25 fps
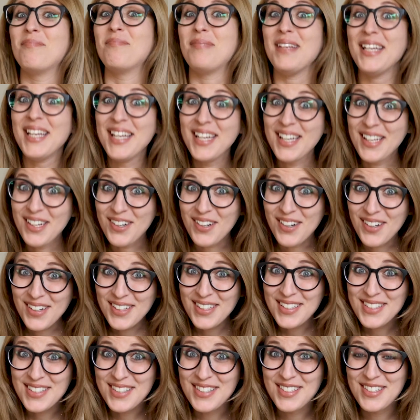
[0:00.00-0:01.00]
Being an
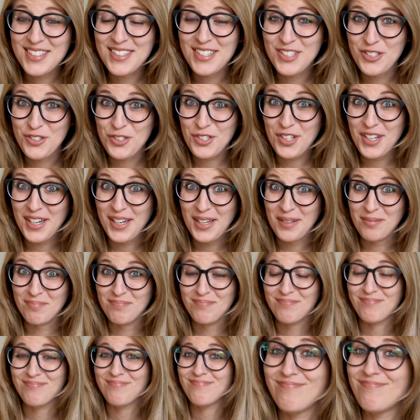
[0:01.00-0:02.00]
artist is the
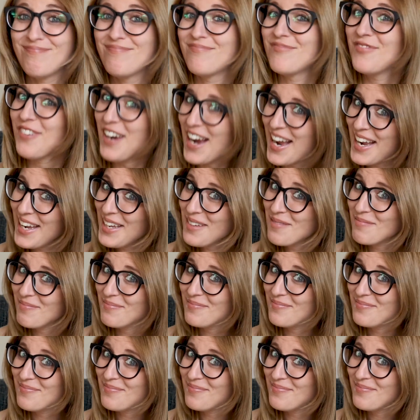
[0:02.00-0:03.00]
dream, right?